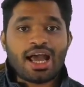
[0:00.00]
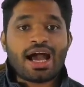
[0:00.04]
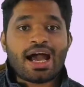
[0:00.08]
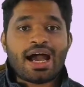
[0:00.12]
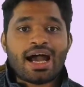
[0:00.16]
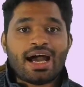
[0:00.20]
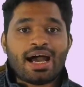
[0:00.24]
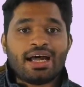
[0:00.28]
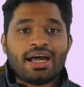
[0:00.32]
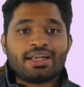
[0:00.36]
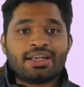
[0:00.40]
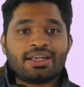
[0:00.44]

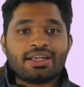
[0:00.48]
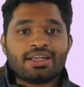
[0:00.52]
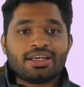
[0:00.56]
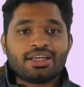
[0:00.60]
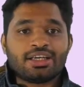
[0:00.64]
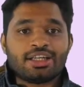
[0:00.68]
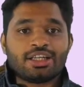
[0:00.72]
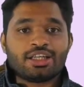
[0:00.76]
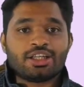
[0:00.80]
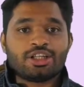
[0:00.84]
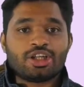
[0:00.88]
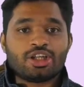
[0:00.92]
and
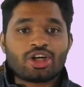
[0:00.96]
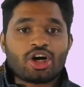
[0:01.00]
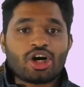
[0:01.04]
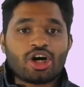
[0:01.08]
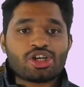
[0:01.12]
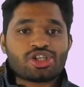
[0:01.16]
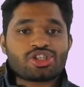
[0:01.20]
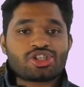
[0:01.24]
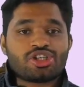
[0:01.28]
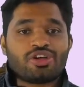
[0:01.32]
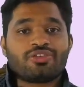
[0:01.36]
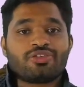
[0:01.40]
the
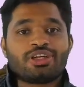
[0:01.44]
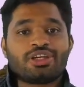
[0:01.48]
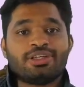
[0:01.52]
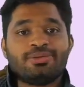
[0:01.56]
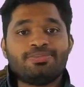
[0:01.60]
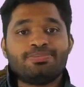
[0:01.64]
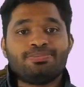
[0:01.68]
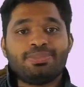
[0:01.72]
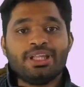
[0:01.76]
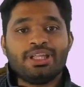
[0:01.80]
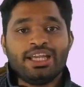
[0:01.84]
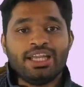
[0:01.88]
cost of
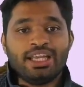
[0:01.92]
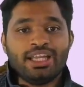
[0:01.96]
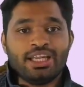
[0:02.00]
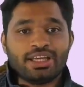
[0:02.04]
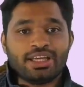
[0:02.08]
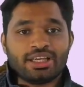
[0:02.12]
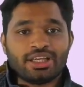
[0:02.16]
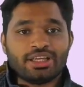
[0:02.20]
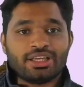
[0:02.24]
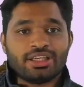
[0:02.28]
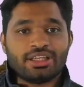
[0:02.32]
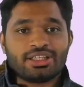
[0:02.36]
completing
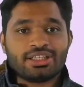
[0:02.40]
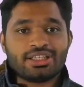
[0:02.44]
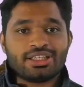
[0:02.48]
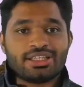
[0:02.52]
it